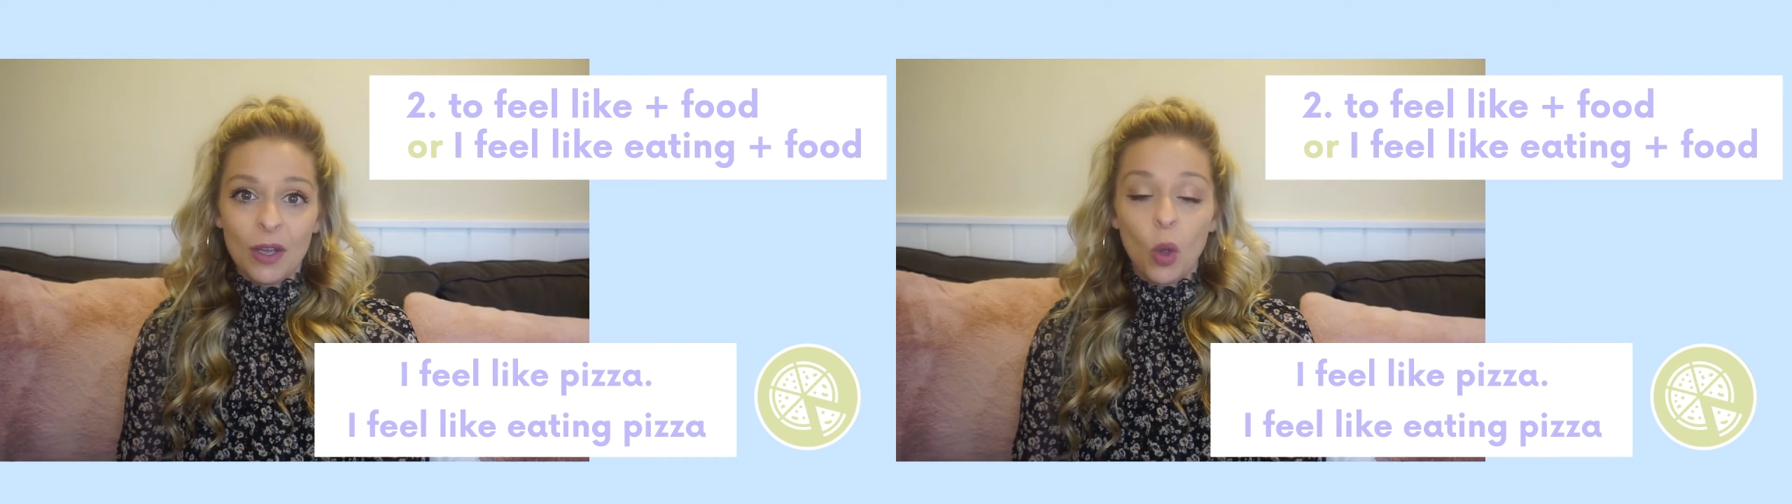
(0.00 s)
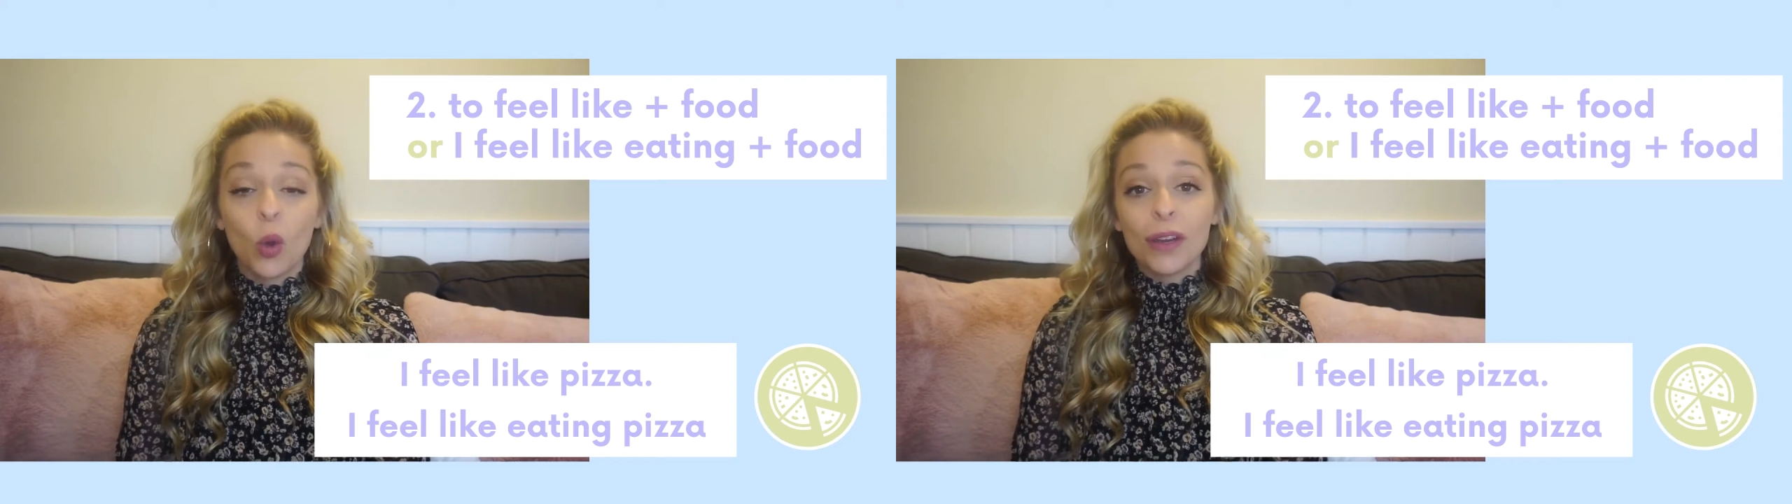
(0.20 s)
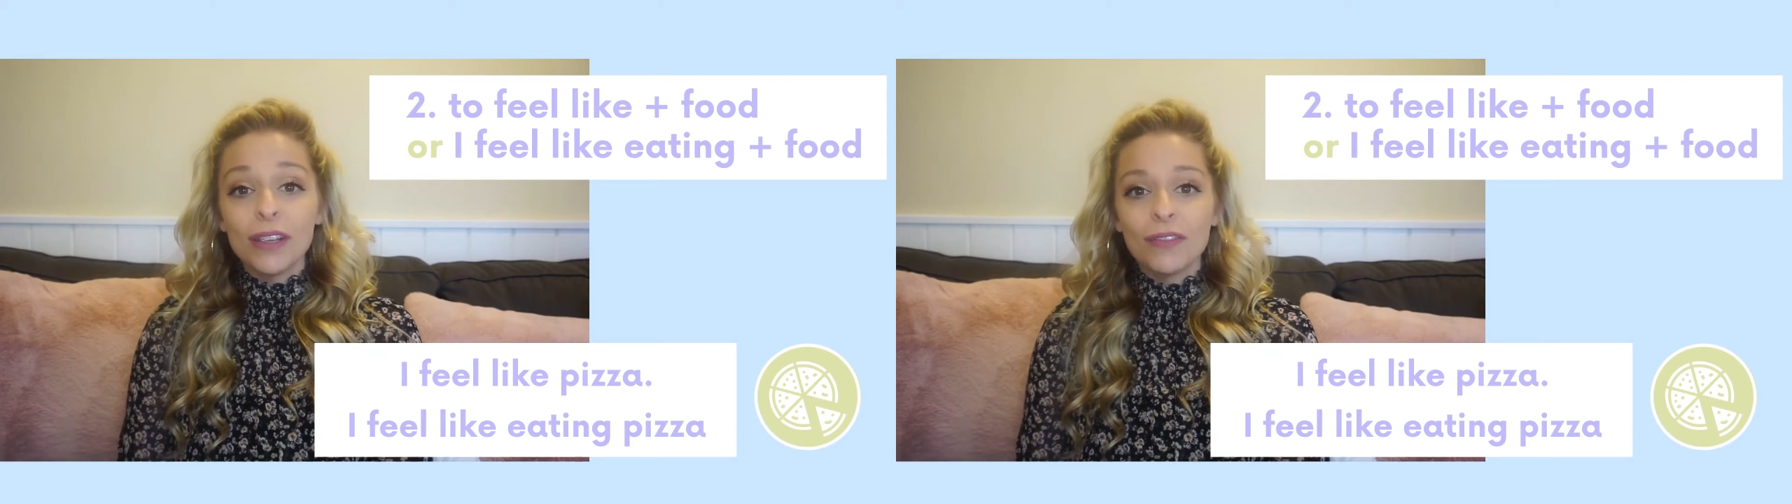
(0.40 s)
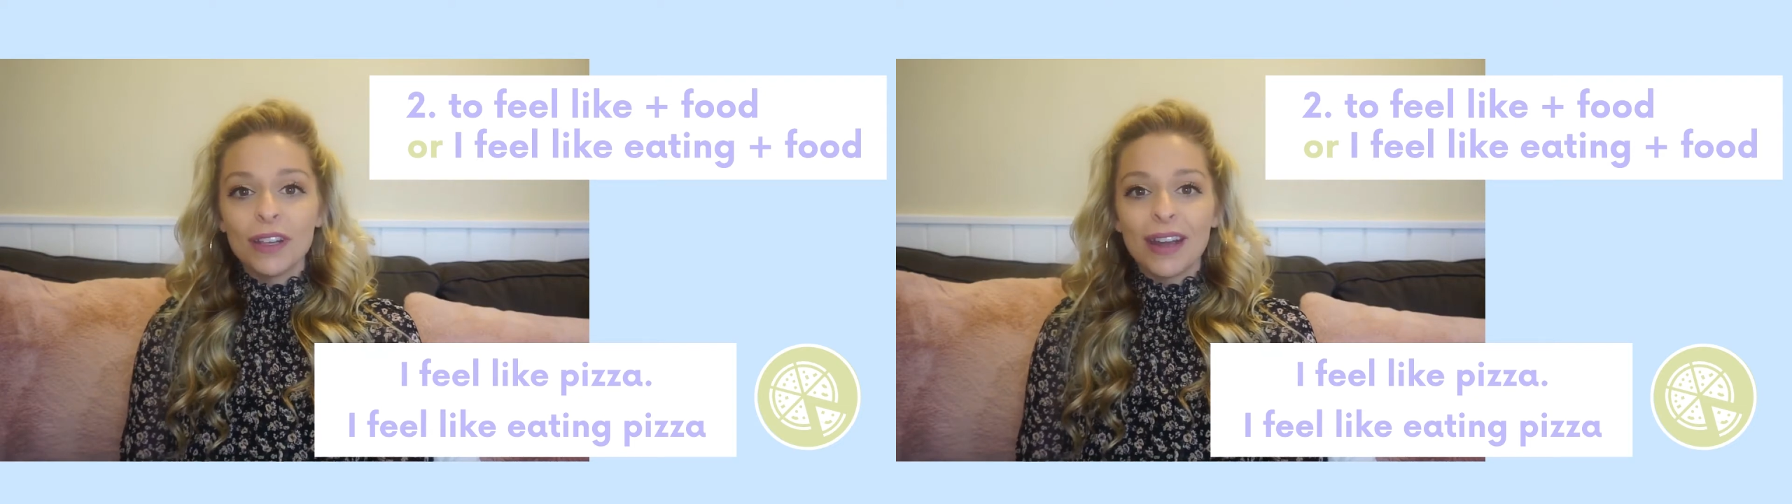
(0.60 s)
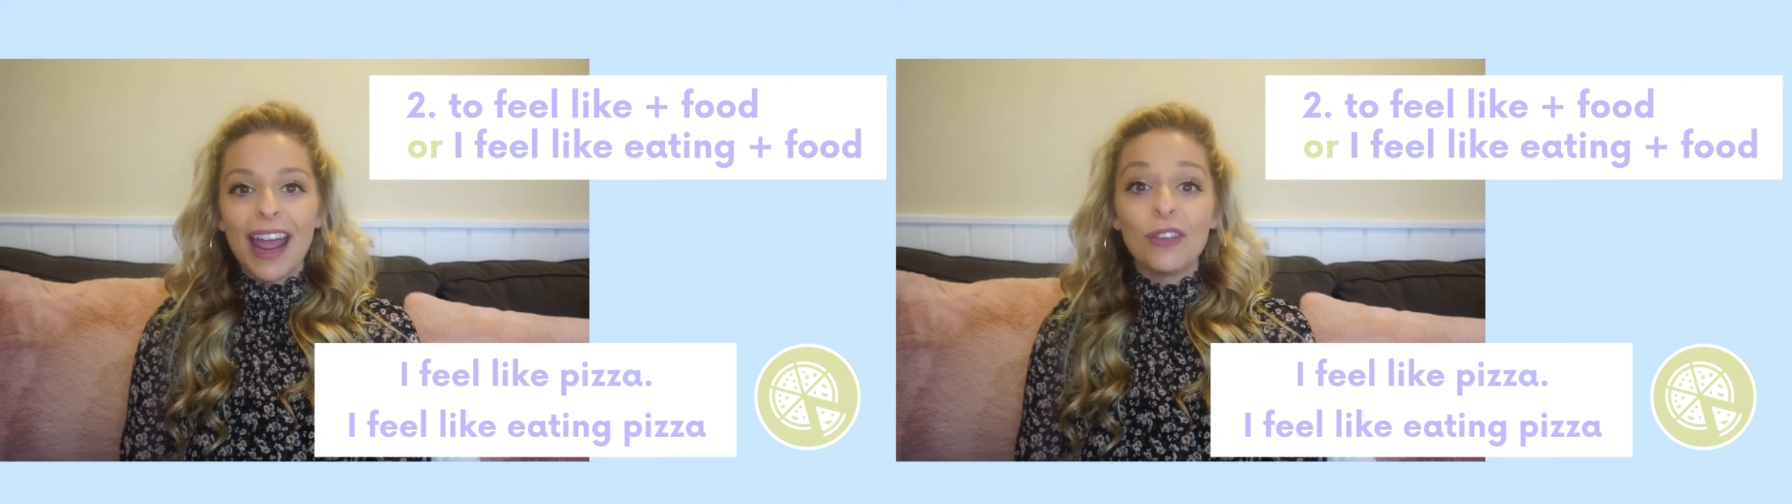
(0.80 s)
or
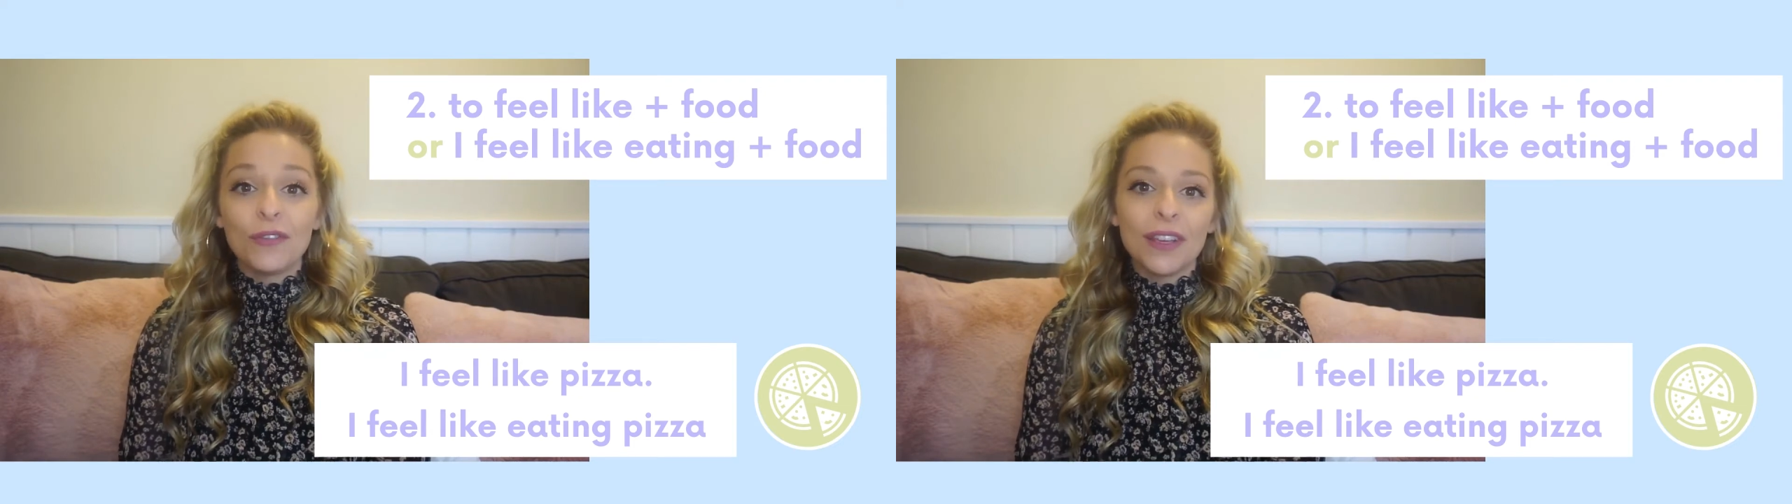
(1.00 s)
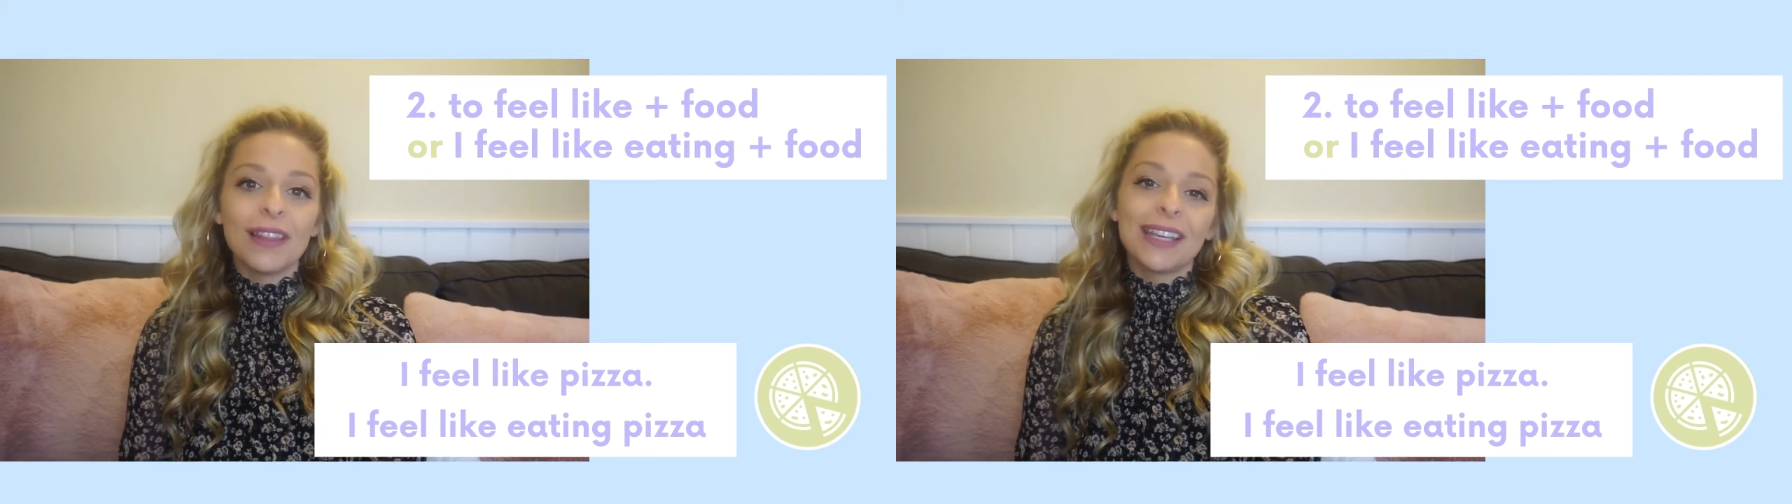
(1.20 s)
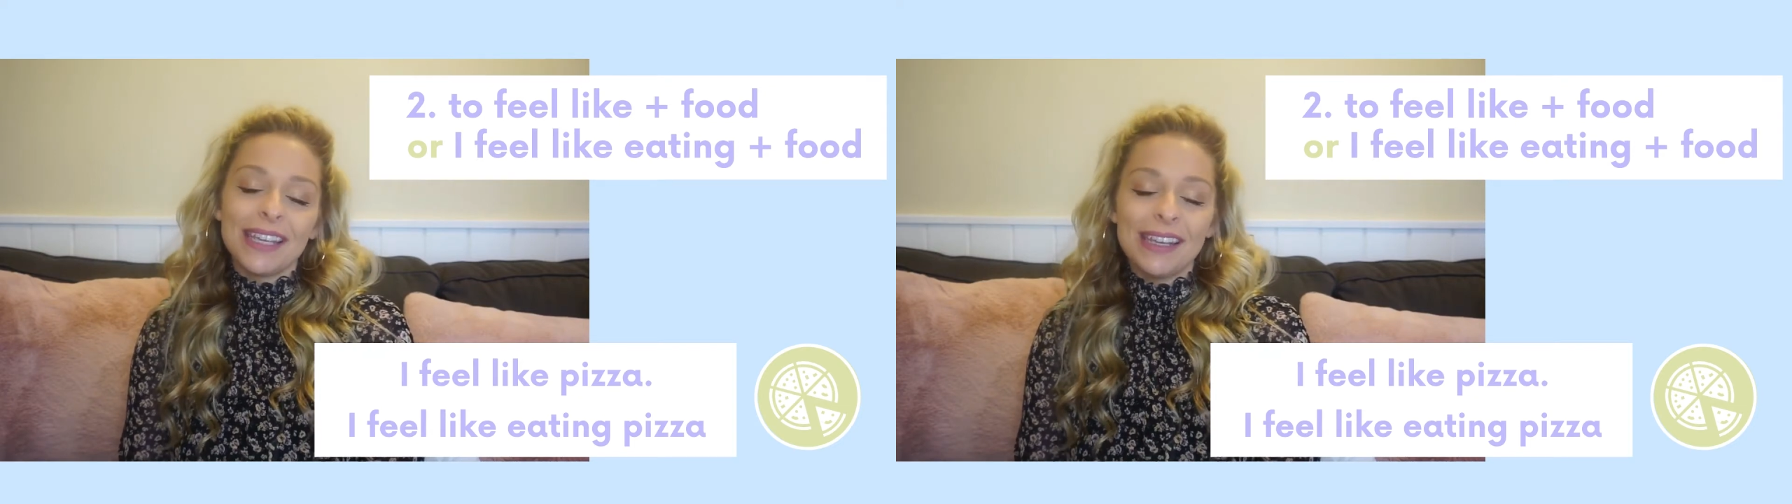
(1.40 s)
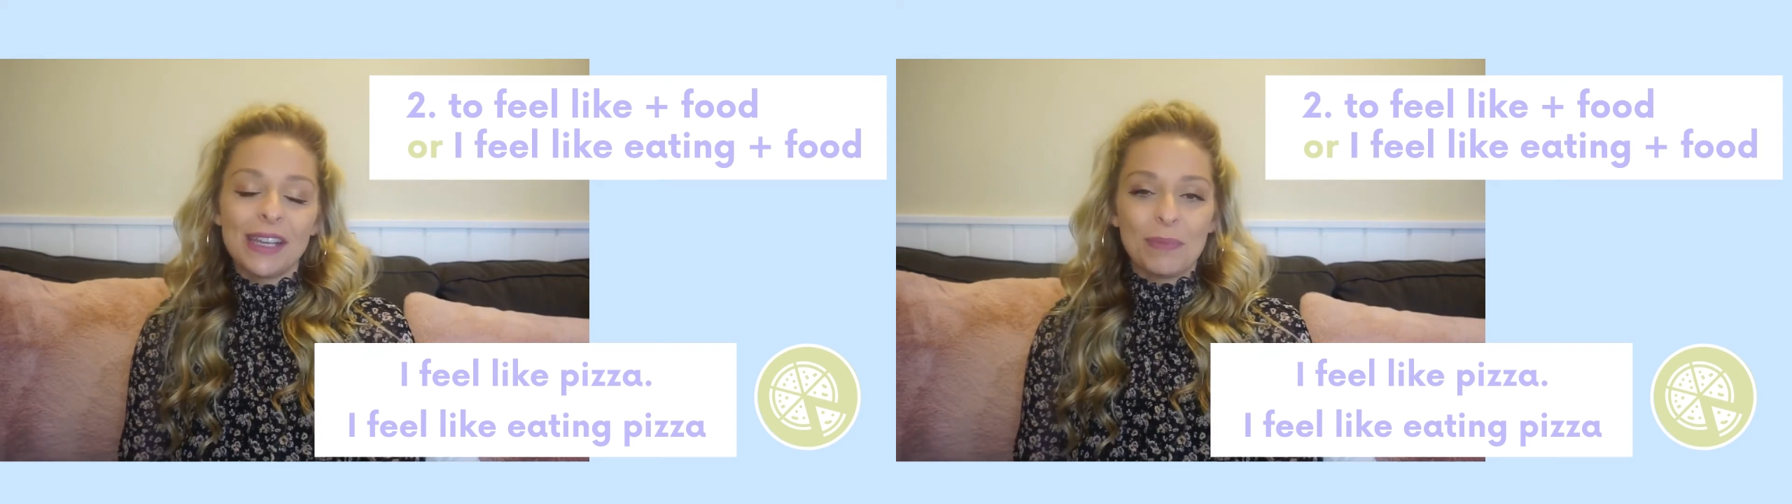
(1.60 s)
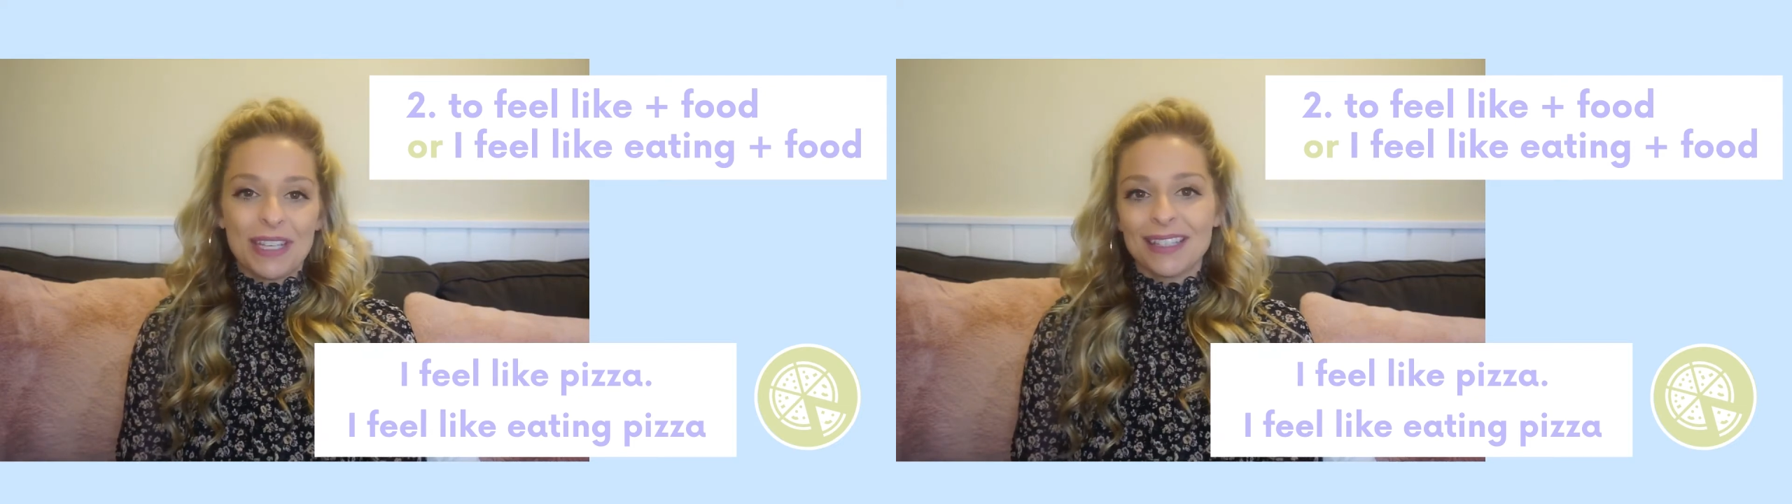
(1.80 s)
even I feel like
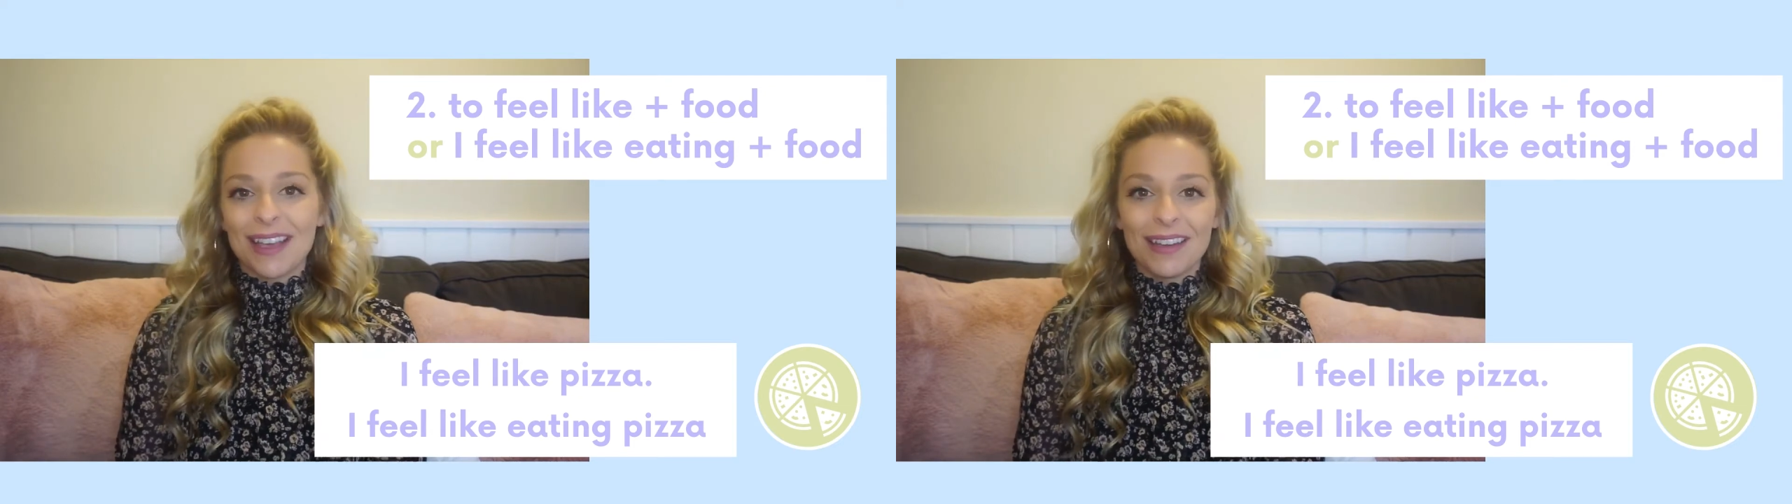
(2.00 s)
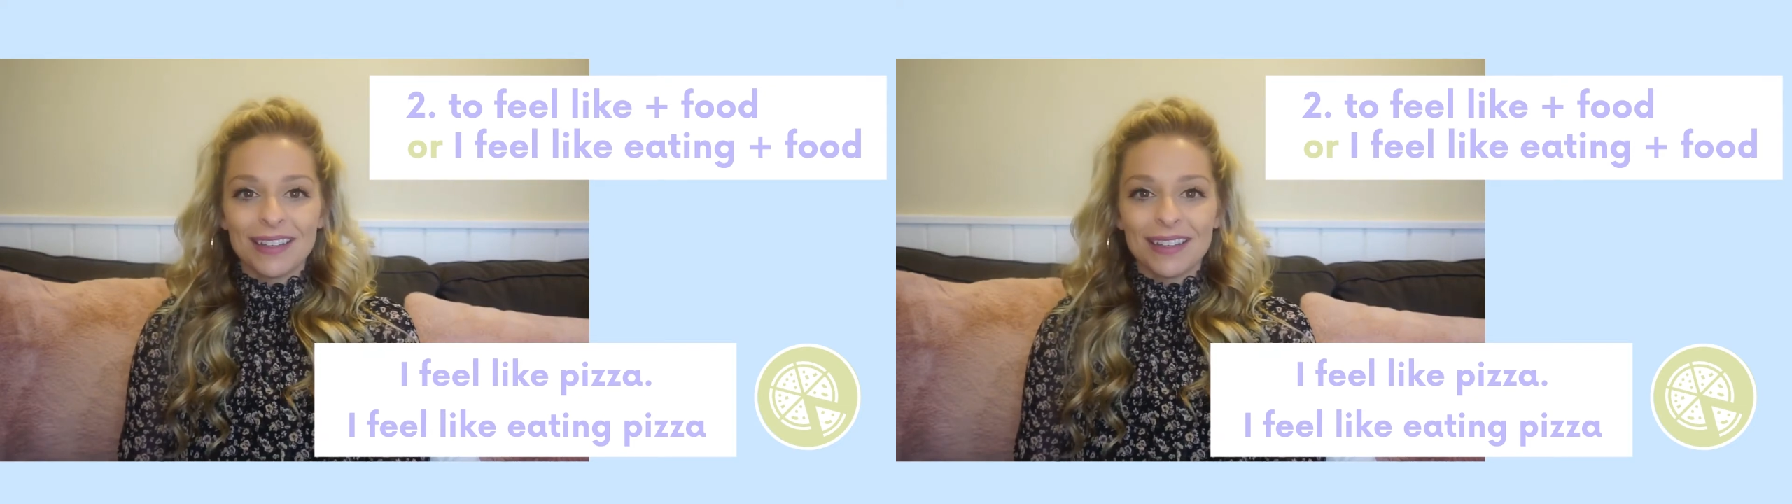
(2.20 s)
eating pizza.